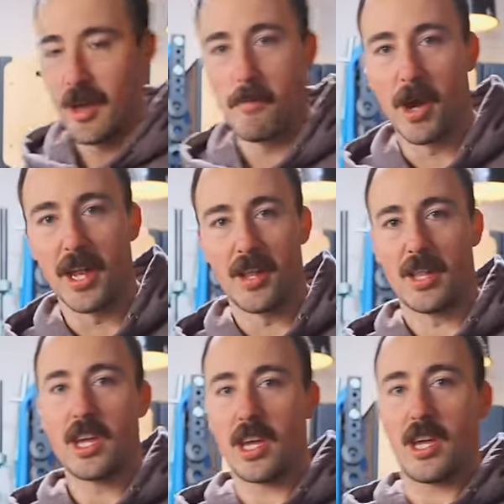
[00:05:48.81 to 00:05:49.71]

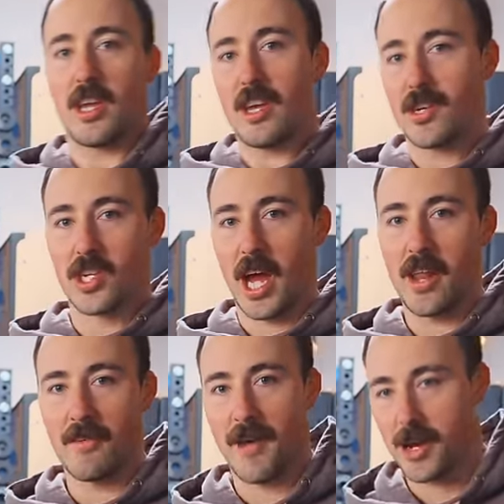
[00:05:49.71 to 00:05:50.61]
but here's kind
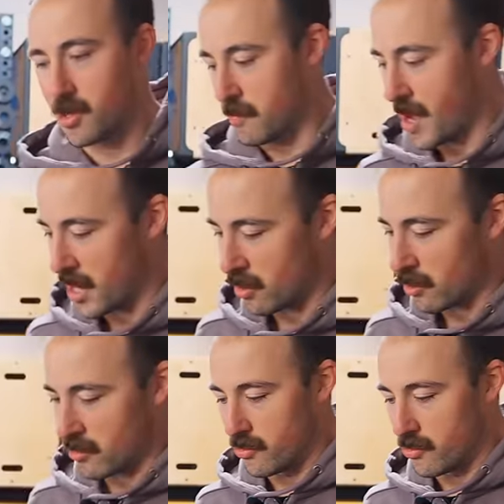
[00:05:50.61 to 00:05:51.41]
of the fact of the matter.